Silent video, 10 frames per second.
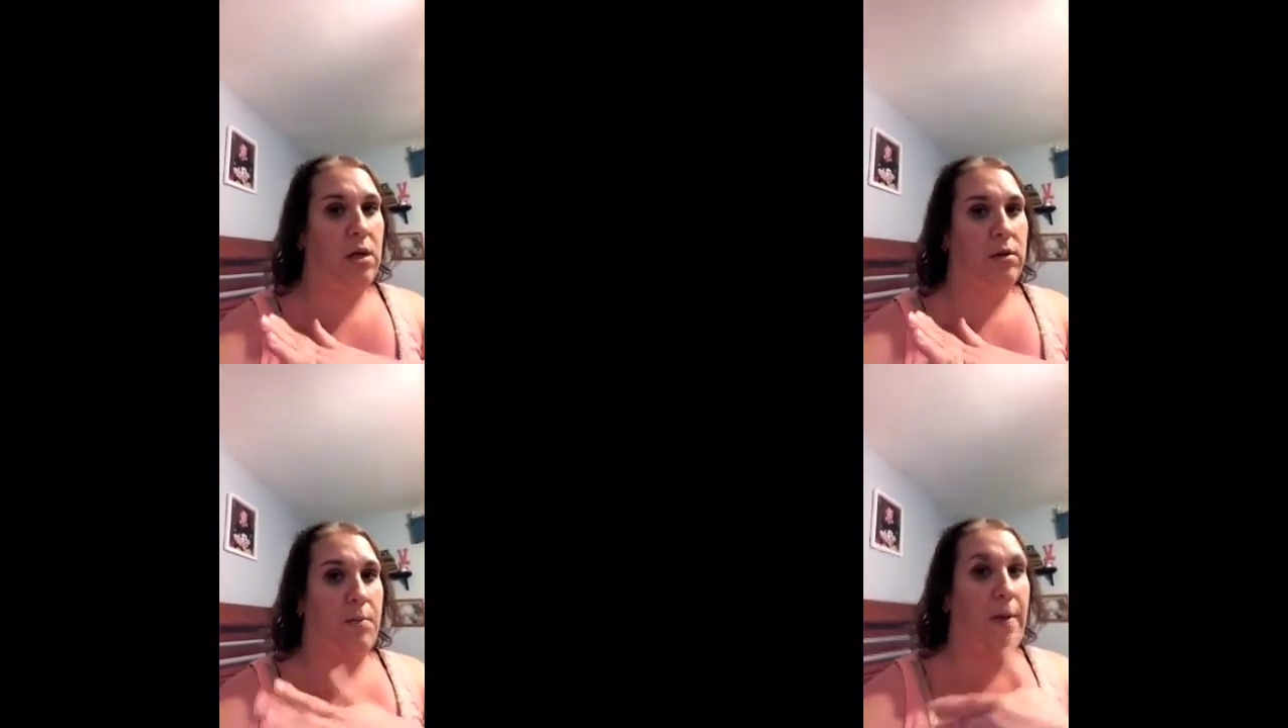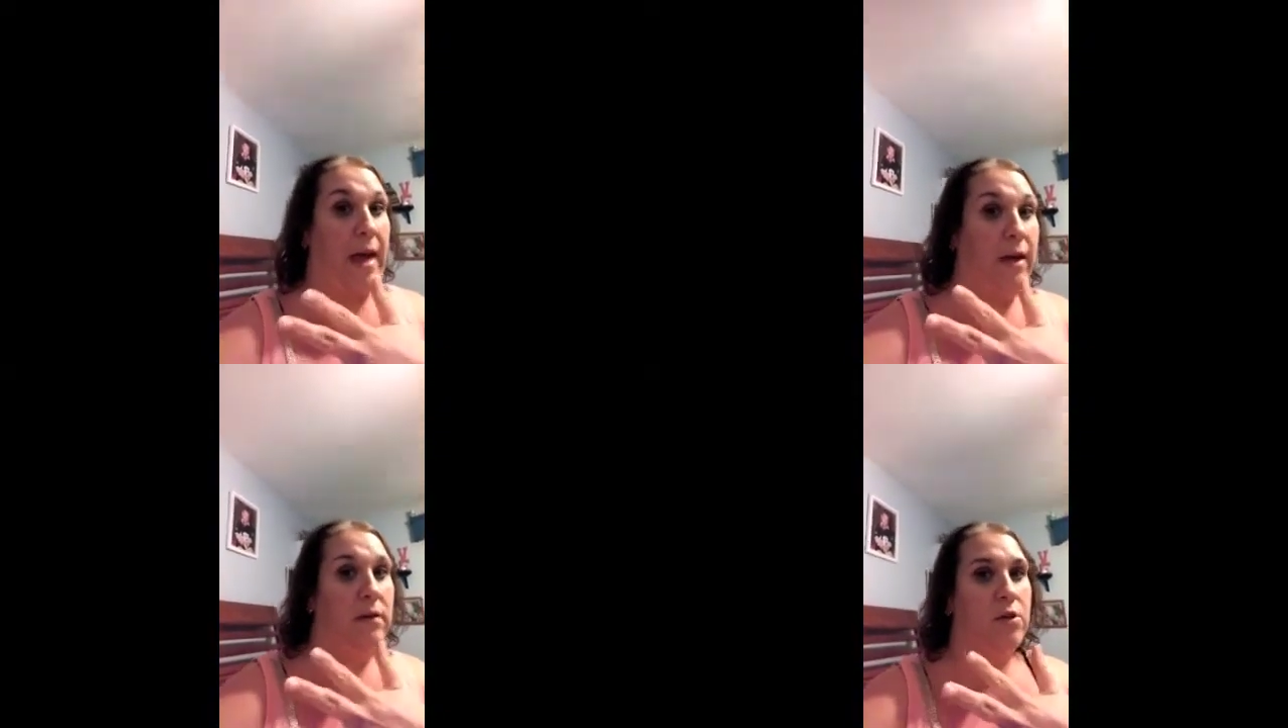the
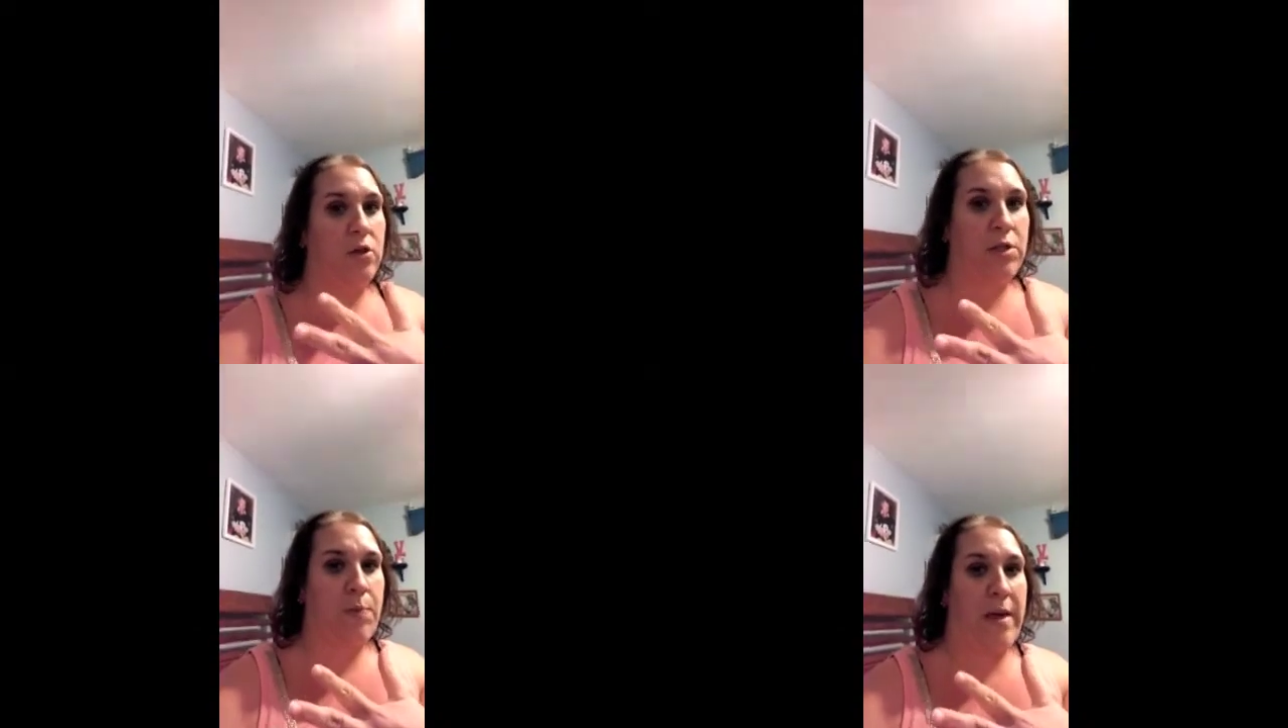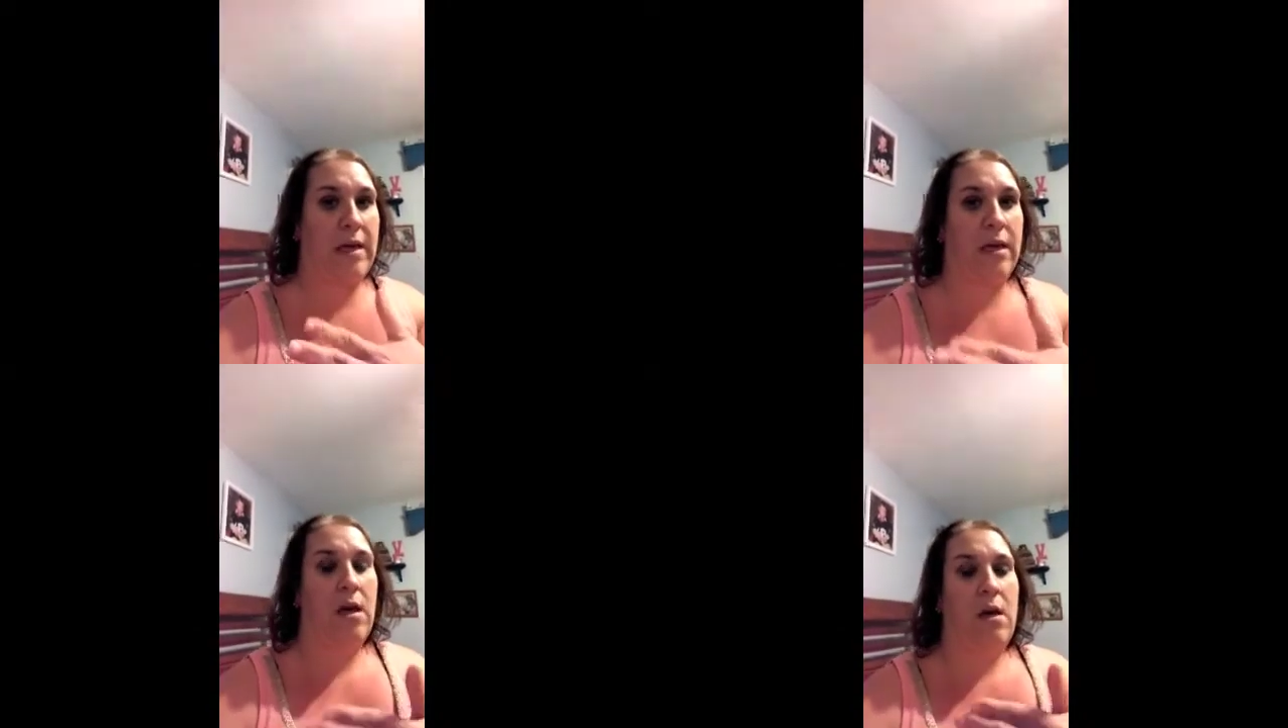bed, so to
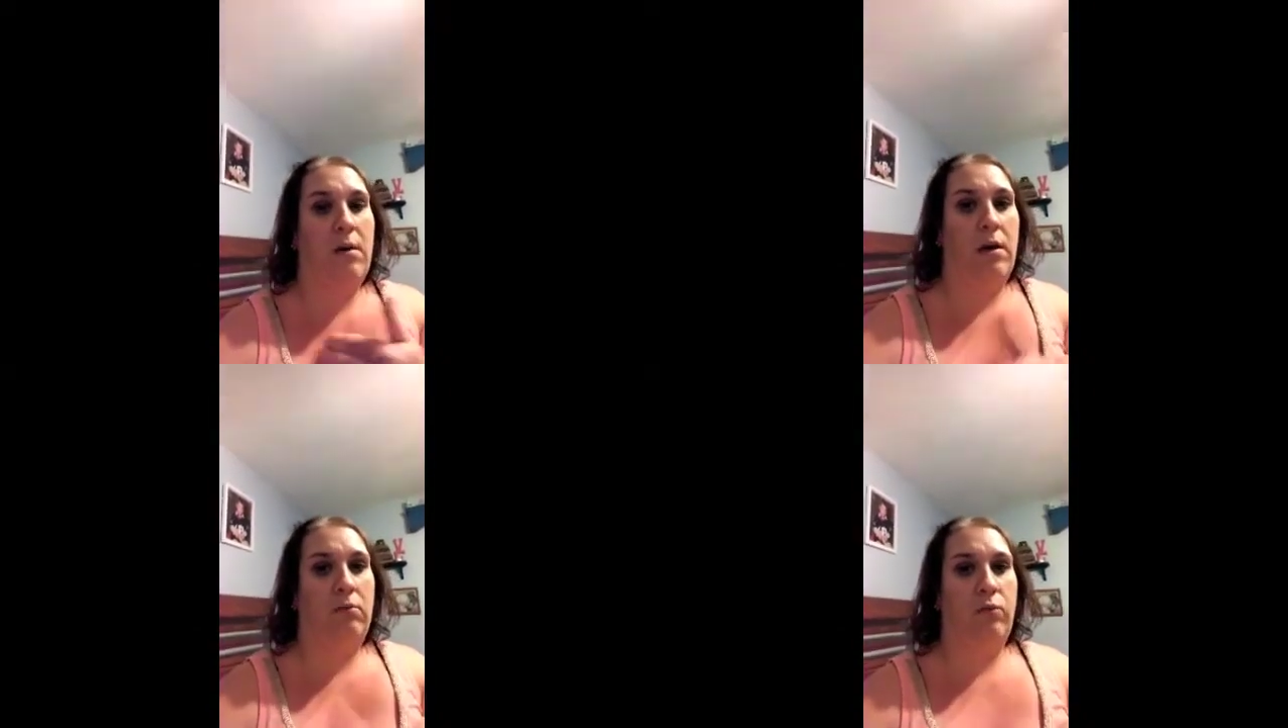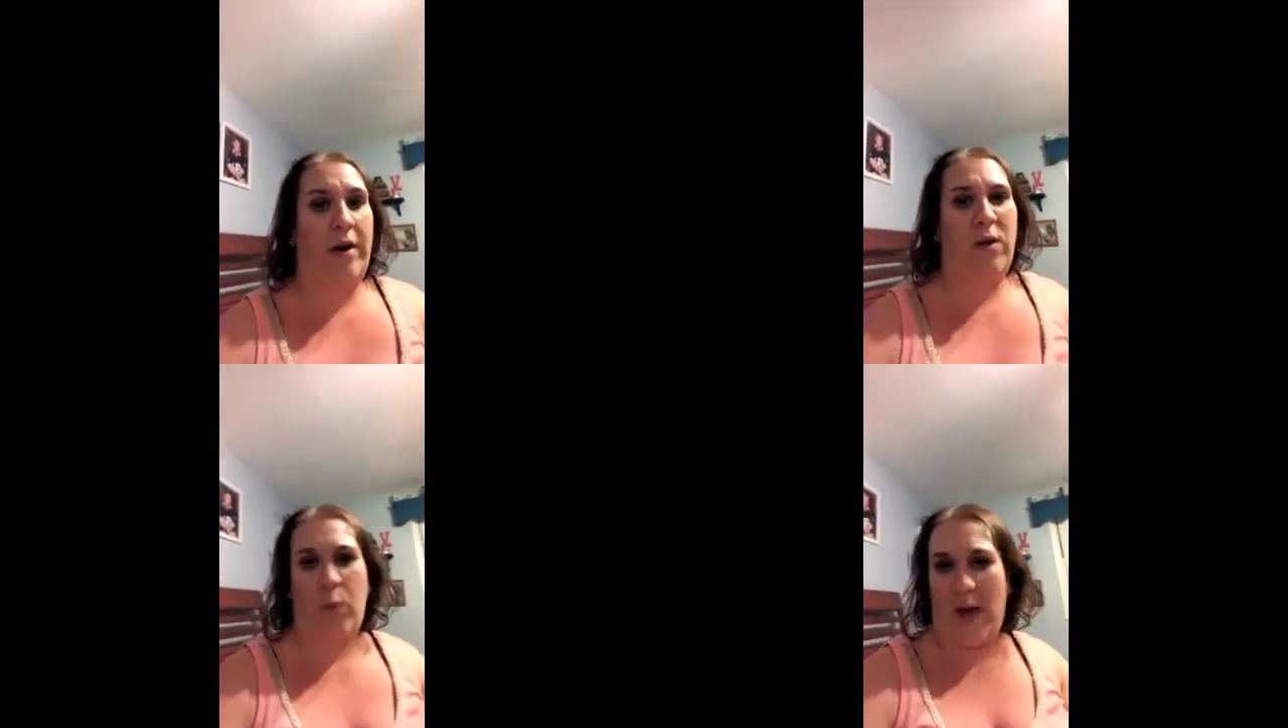speak,
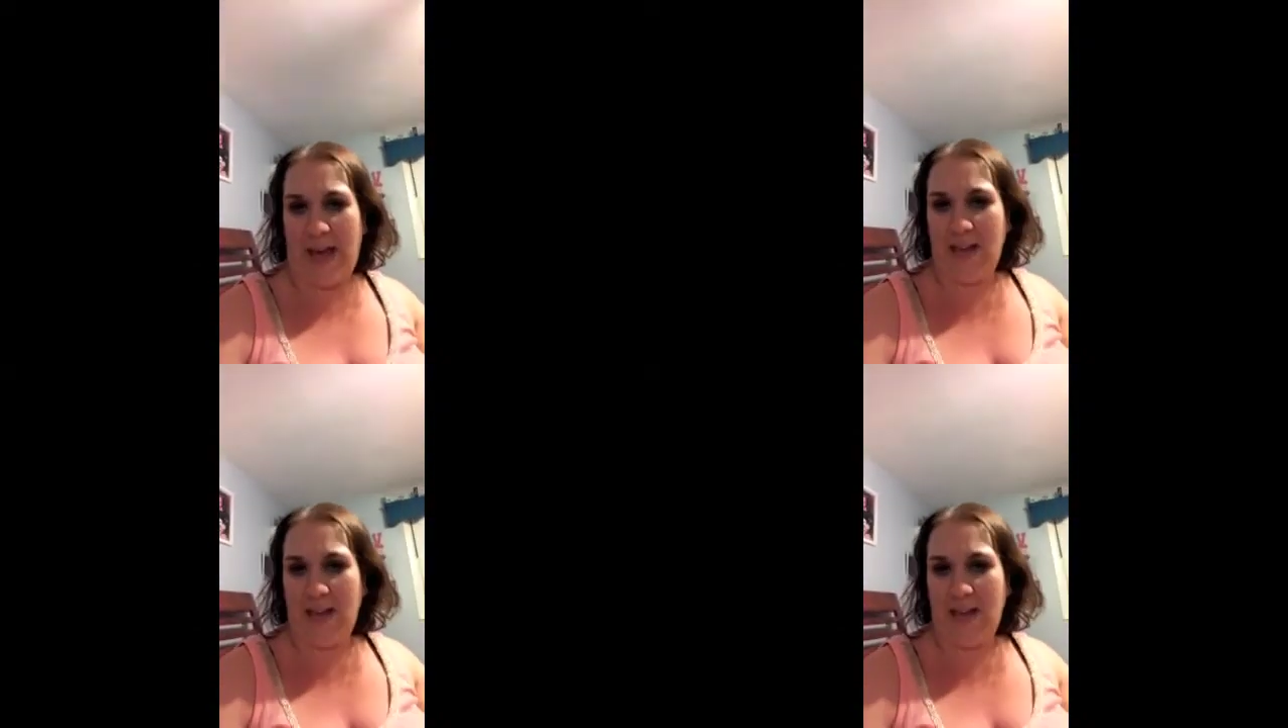right away.